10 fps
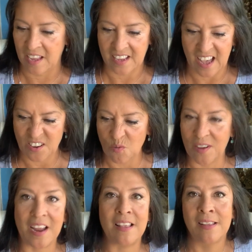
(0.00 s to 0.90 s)
Like, I don't
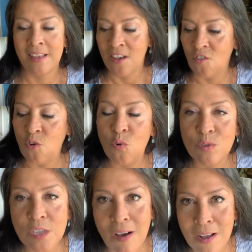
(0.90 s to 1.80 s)
want to
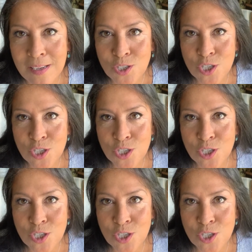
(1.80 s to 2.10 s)
hold on